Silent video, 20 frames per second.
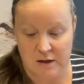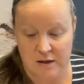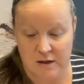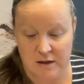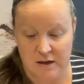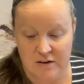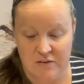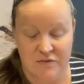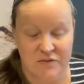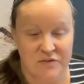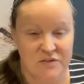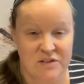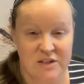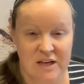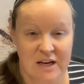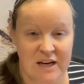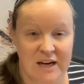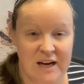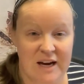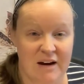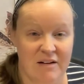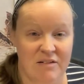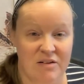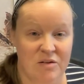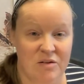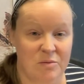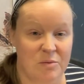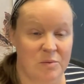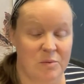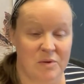if she had carried
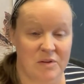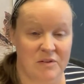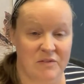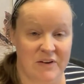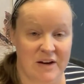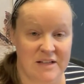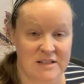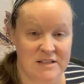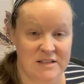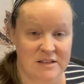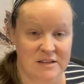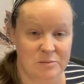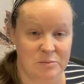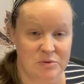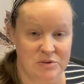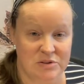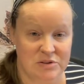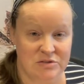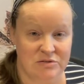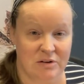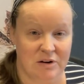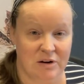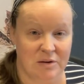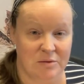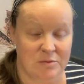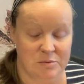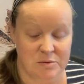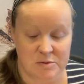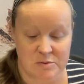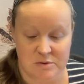on with what the vets had prescribed,
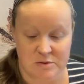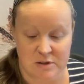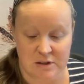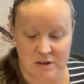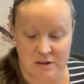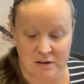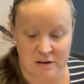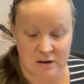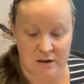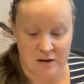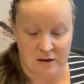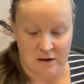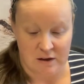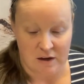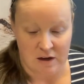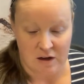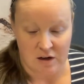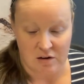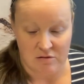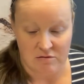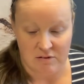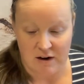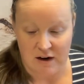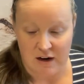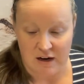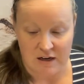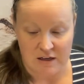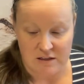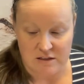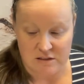which was like a
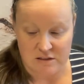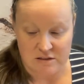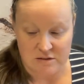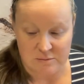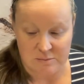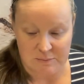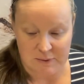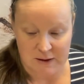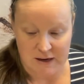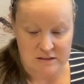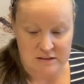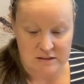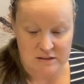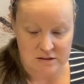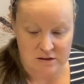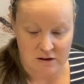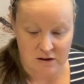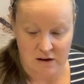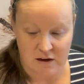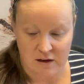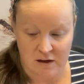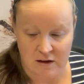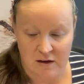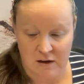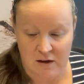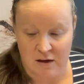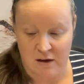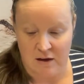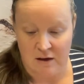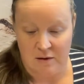grain-based diet,
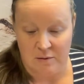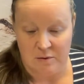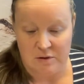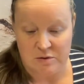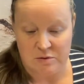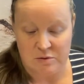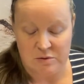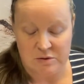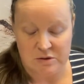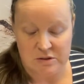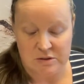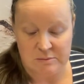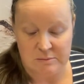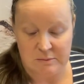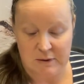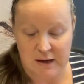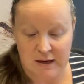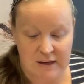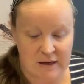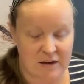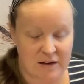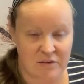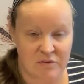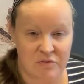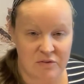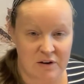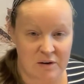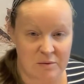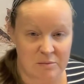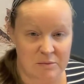which was just
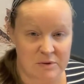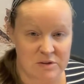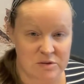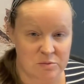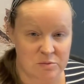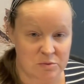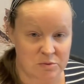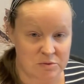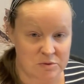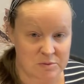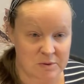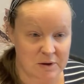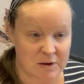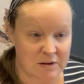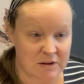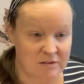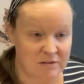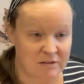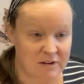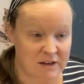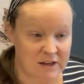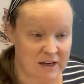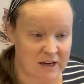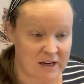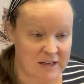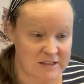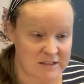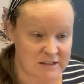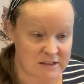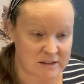making Fred miserable as well. He really
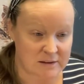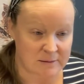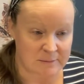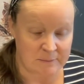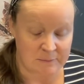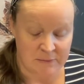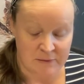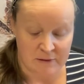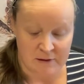hated it.